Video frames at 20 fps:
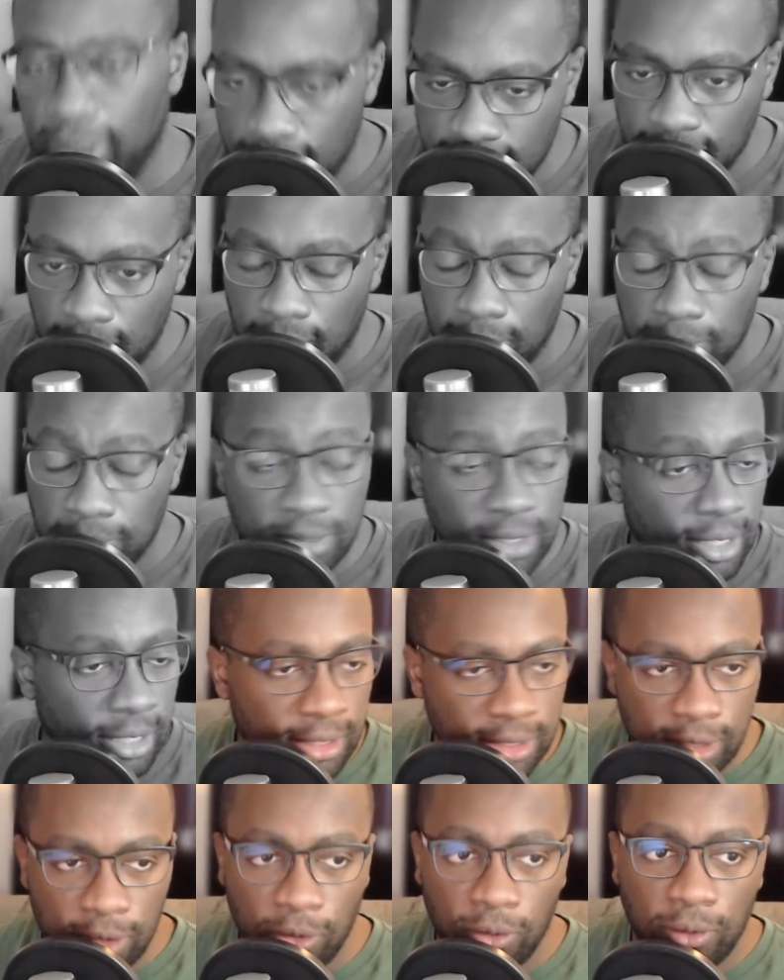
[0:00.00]
these games?
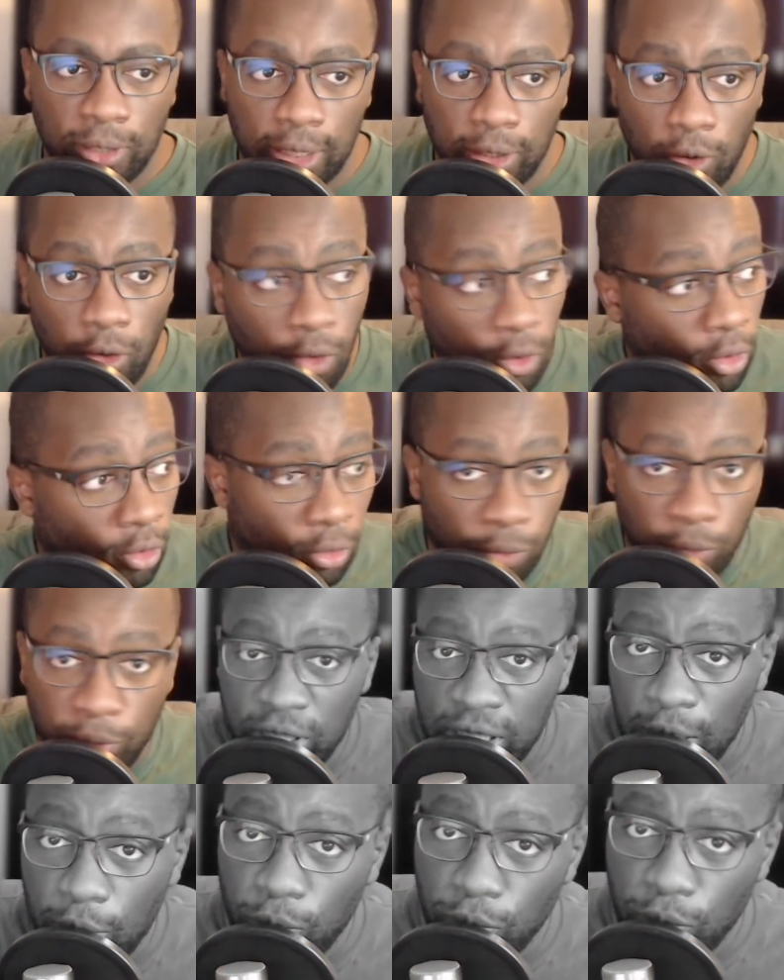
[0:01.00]
Until like, oh, we
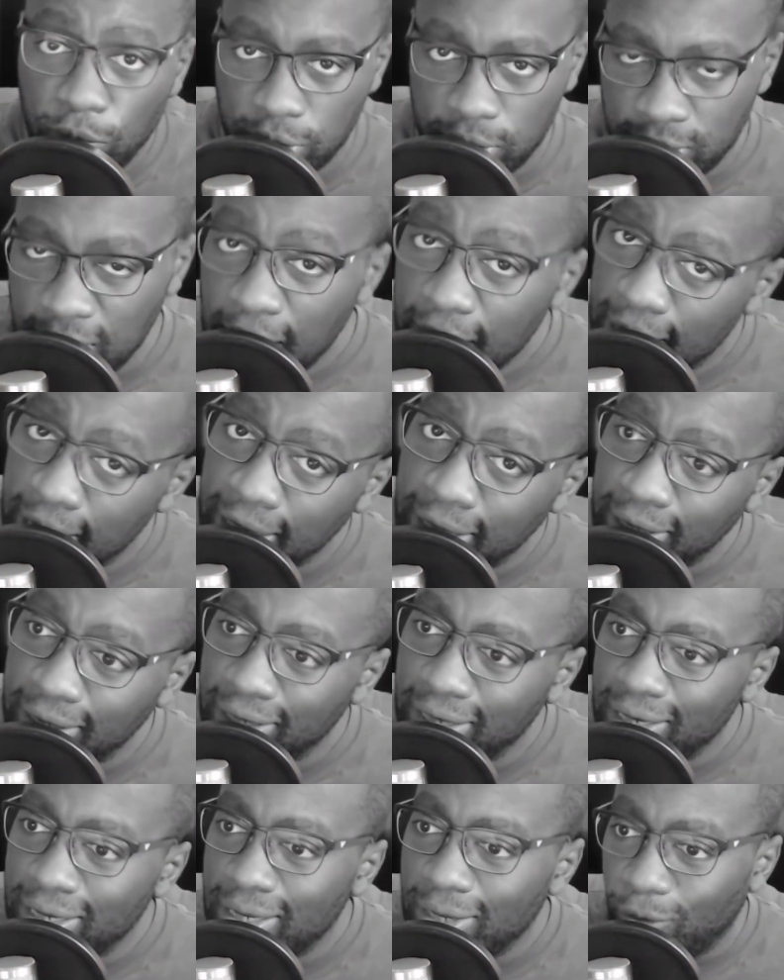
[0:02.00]
hear what you're saying.
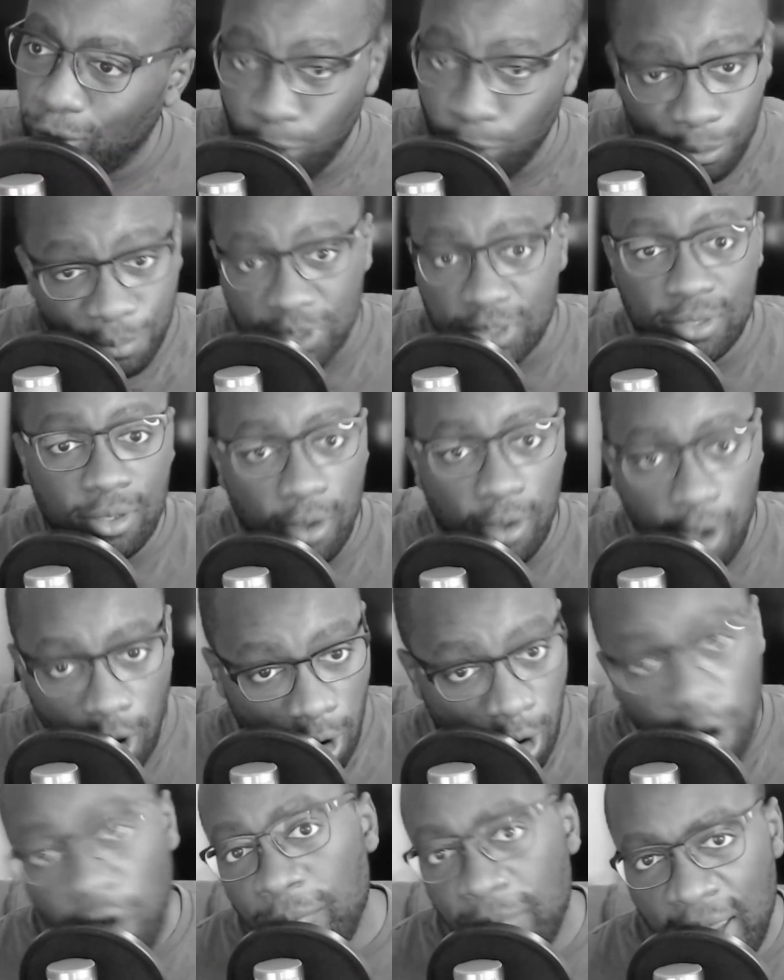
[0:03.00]
Oops,
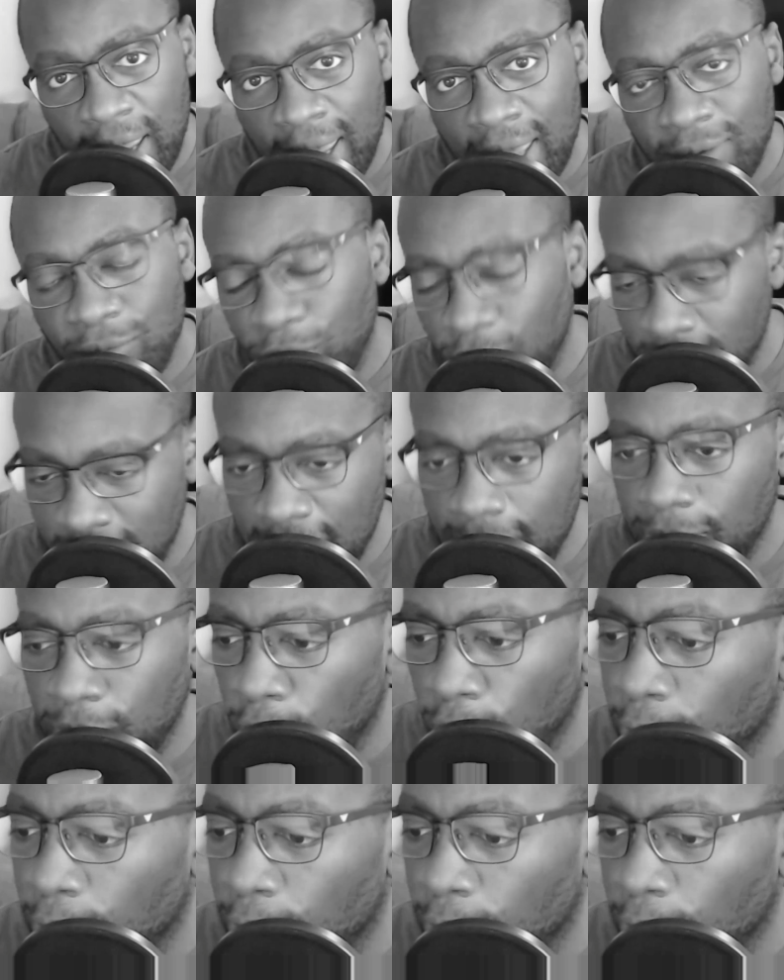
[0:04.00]
our bad. We'll keep it